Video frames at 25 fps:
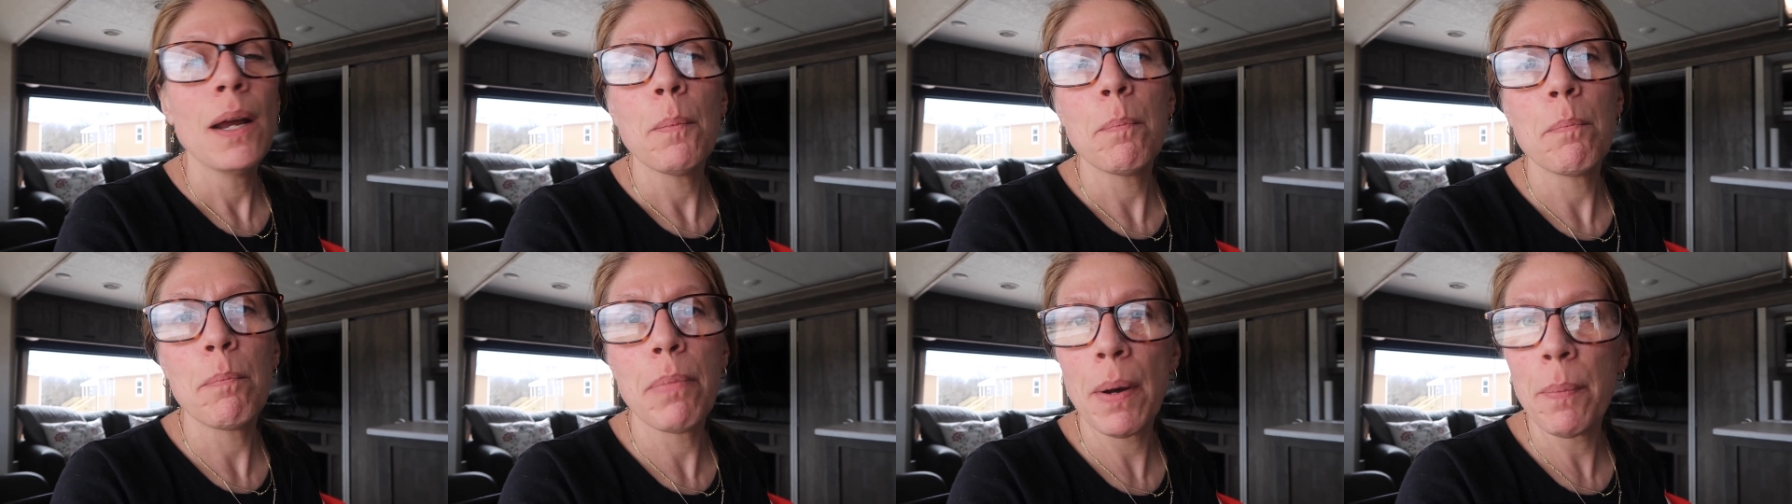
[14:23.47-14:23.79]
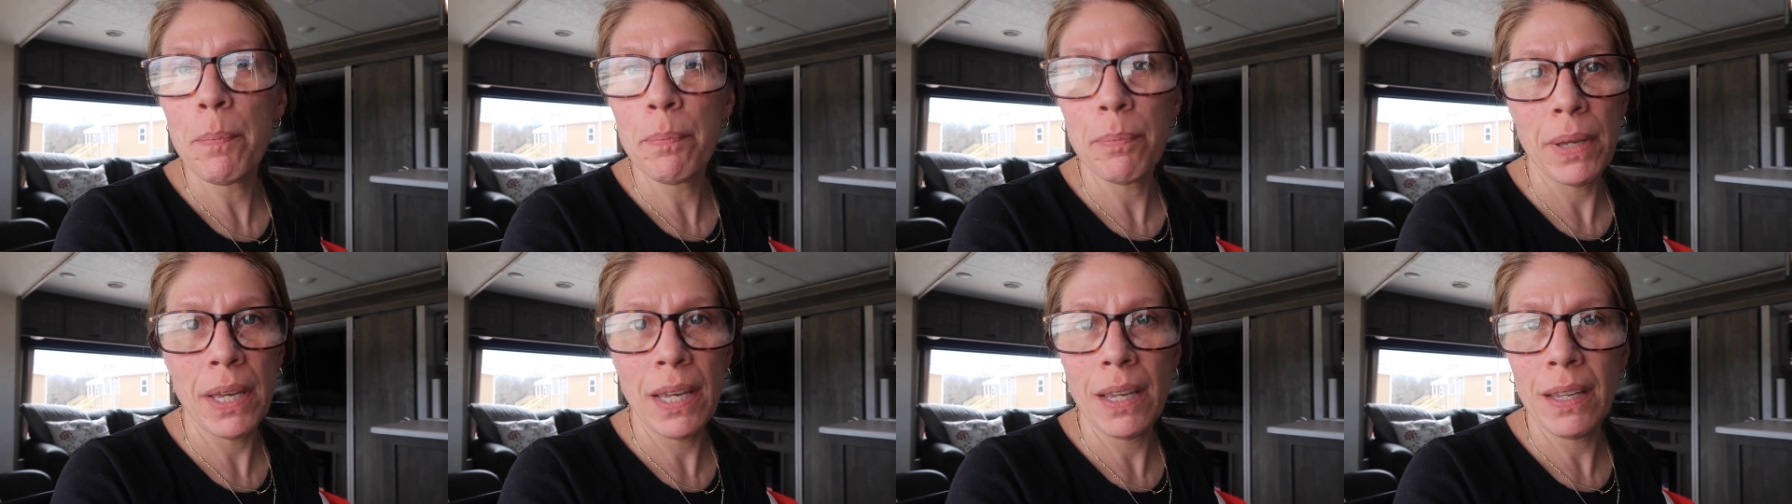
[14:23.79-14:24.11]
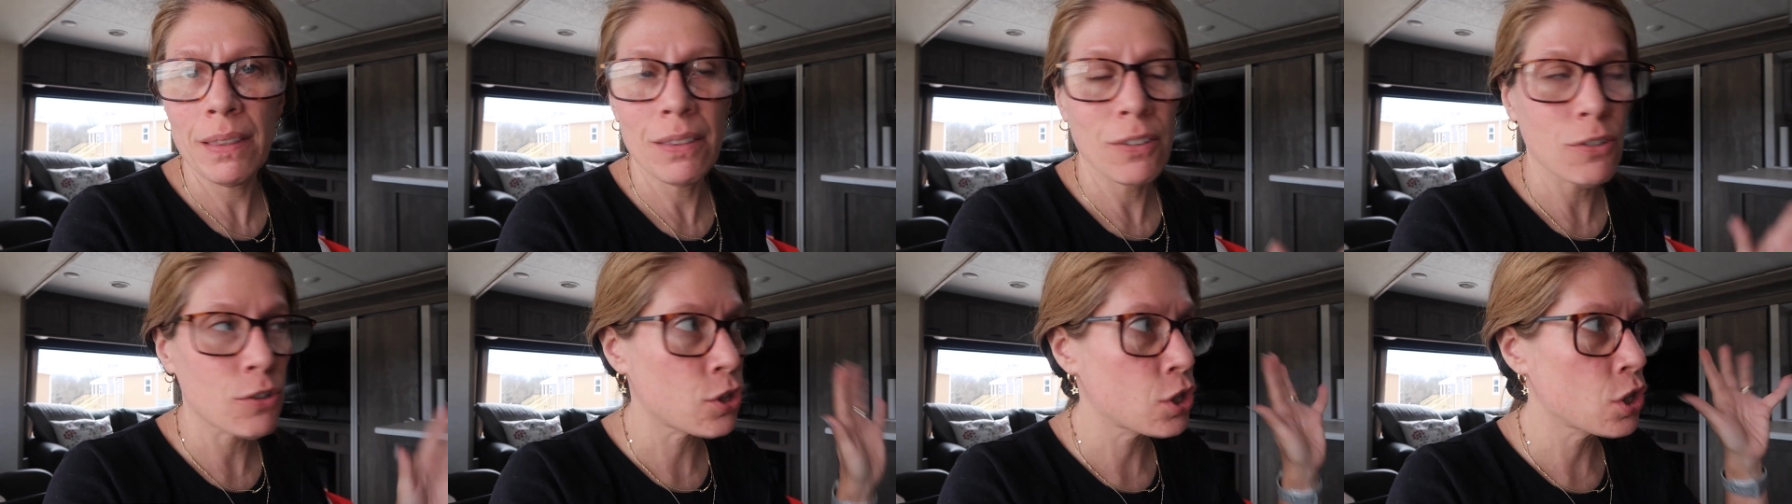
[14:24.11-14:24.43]

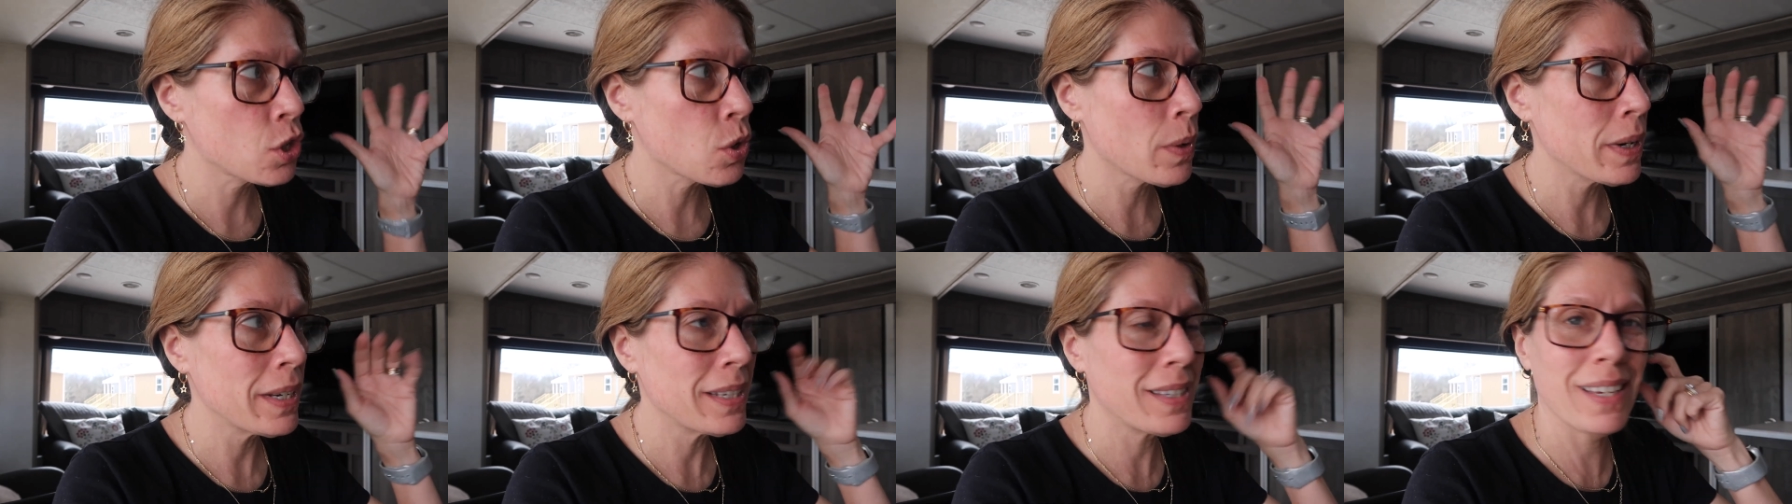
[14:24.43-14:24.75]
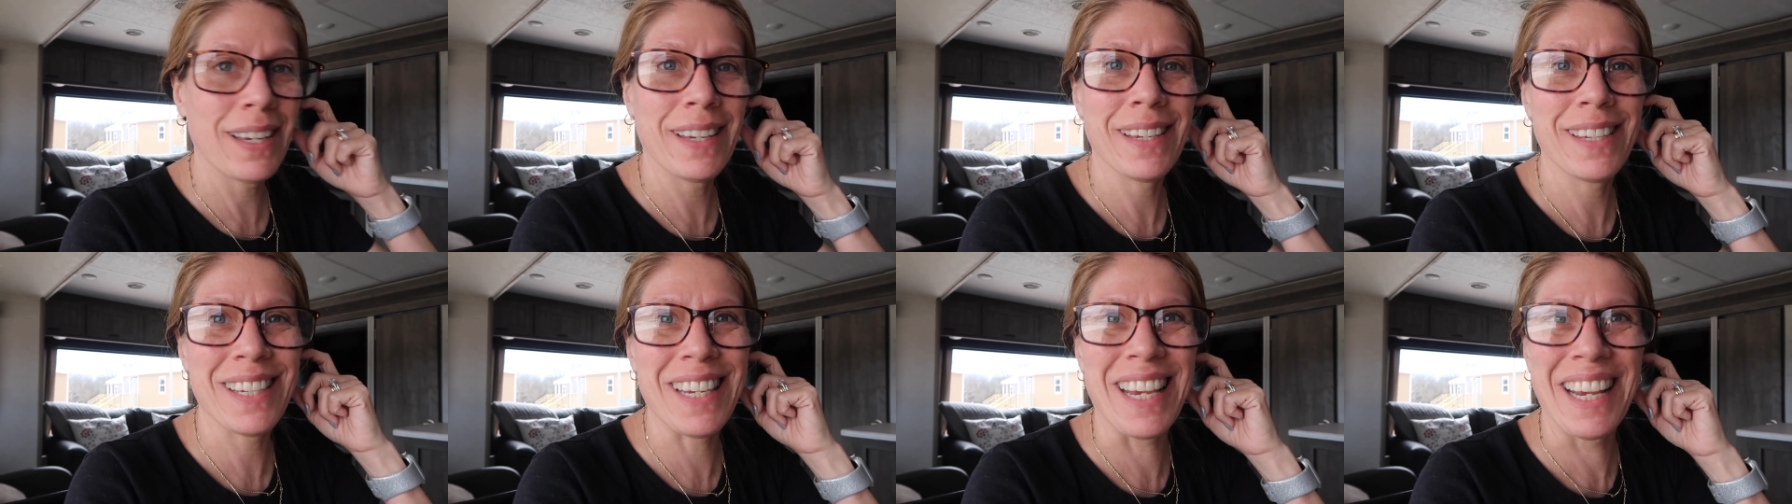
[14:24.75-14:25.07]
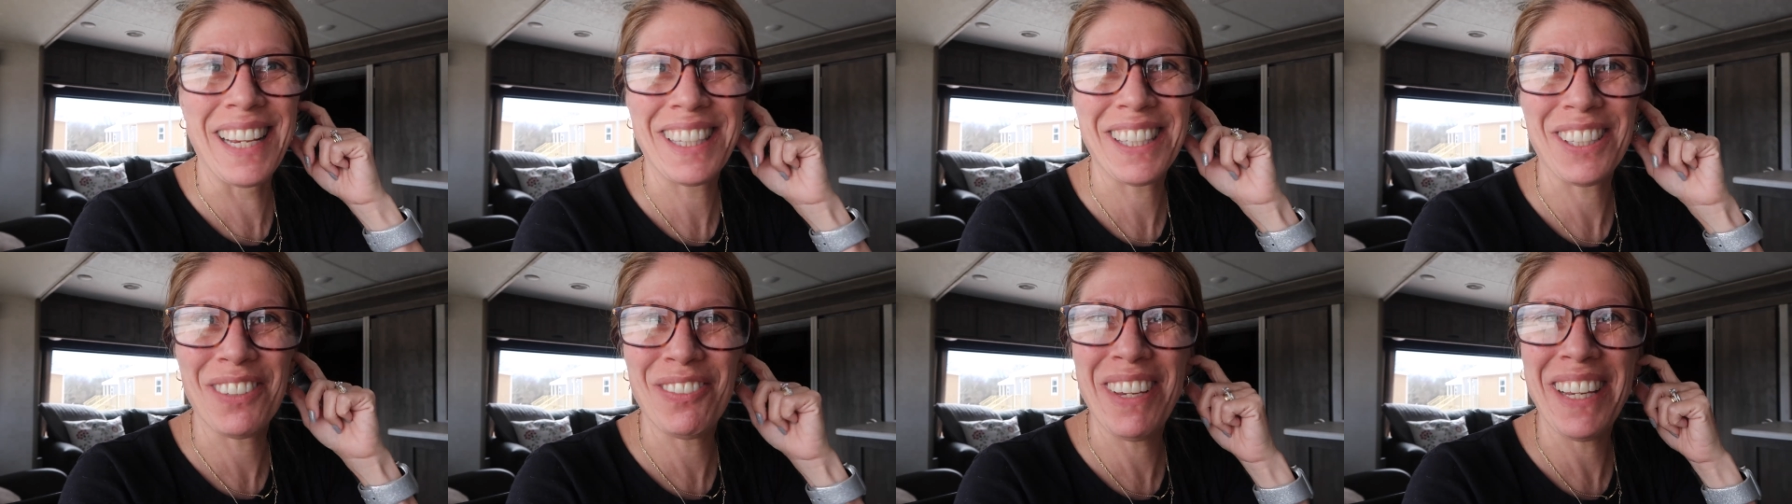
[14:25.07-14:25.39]
bumping, there's noises.
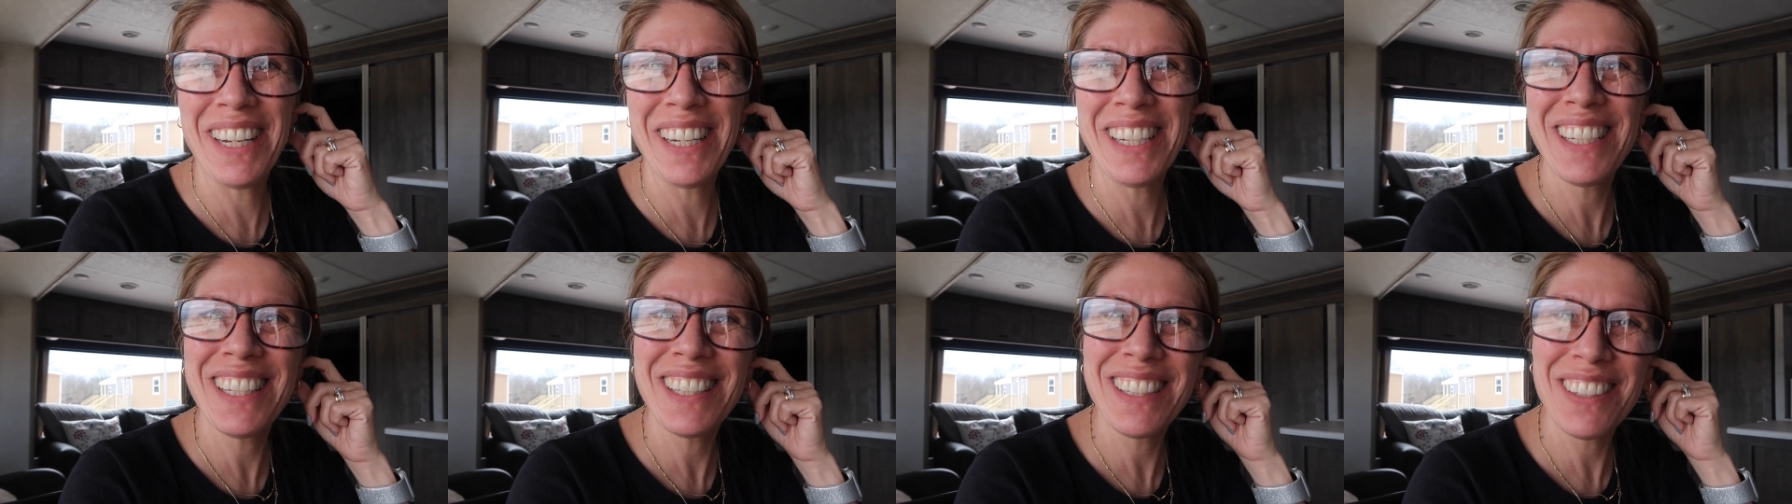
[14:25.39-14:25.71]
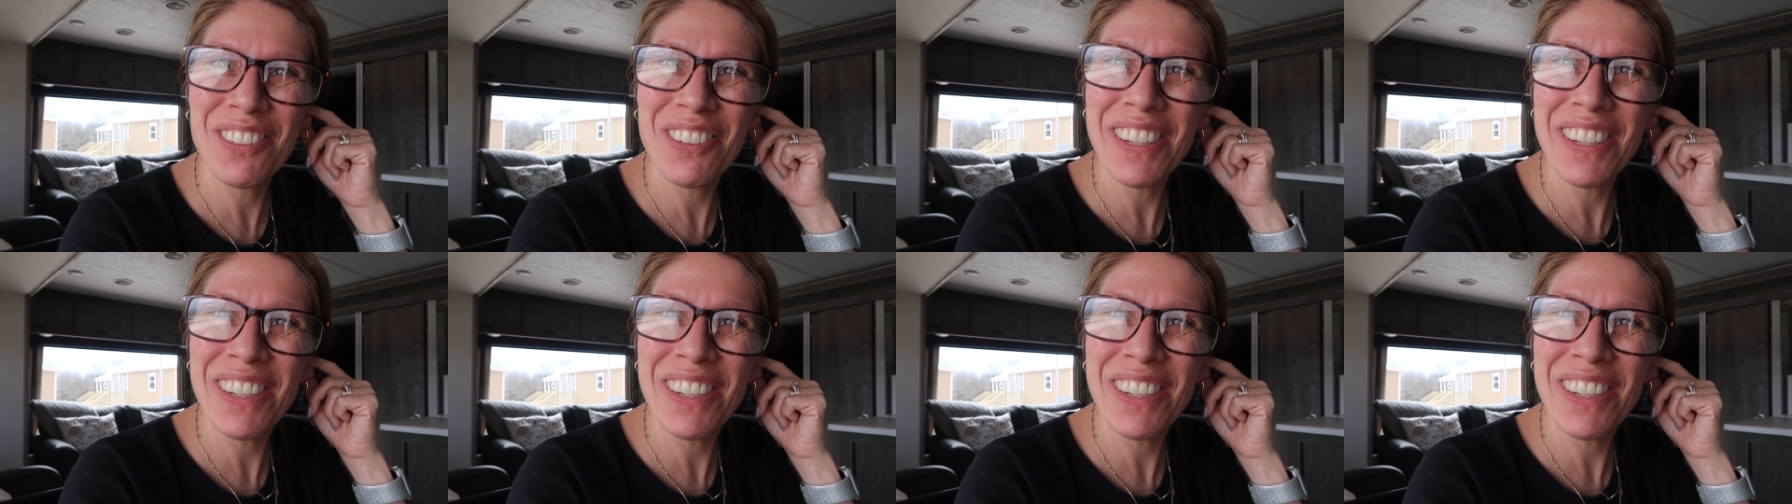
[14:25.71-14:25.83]
It's been